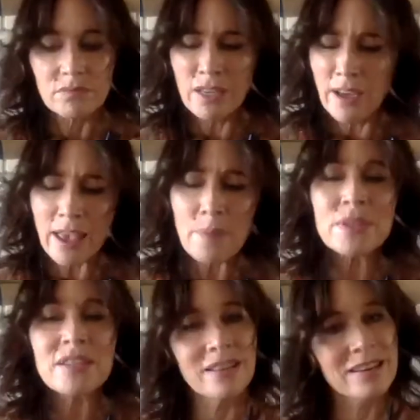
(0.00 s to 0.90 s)
I
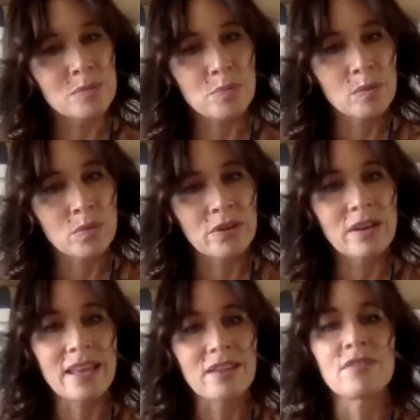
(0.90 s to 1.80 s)
happen to like spring water.
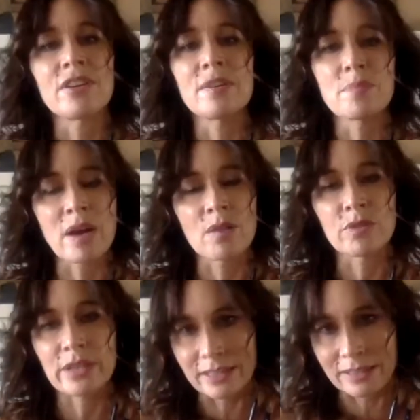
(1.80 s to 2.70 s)
I had a very
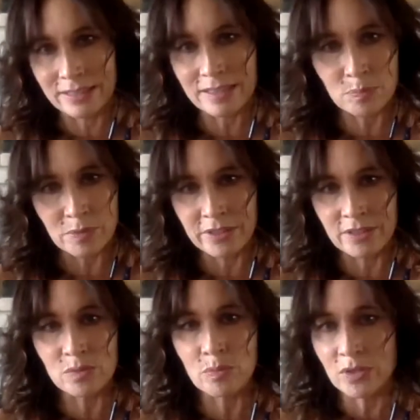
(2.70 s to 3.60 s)
powerful healing
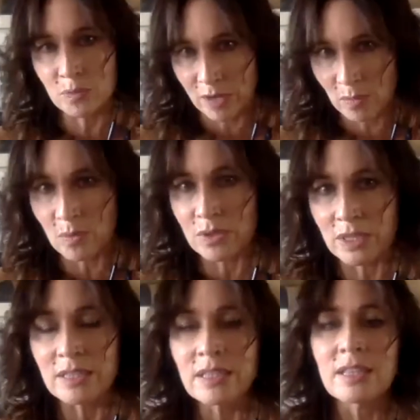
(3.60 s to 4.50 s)
experience with spring
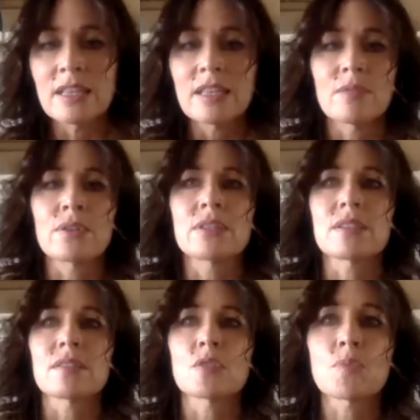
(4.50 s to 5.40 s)
water.
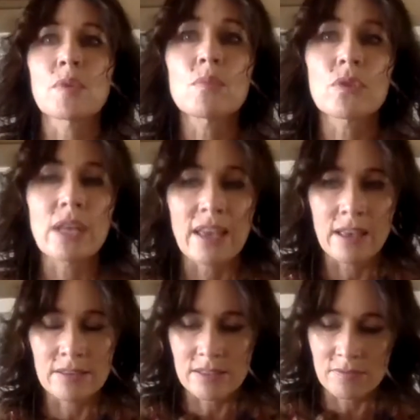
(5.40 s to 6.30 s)
Was spring water
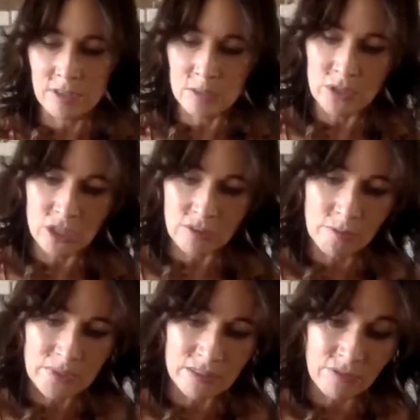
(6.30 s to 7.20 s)
has, especially
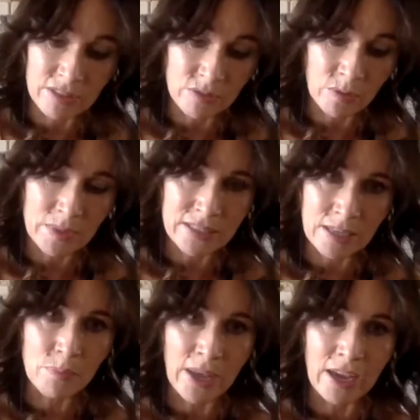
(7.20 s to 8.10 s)
from if it's from a
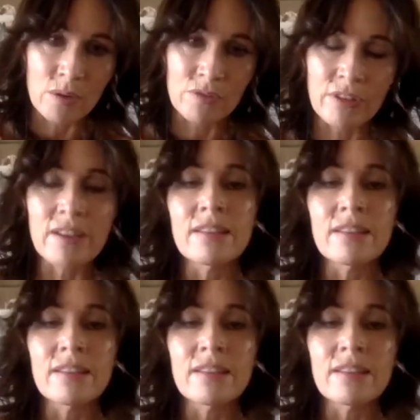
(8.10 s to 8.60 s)
deep aquifer,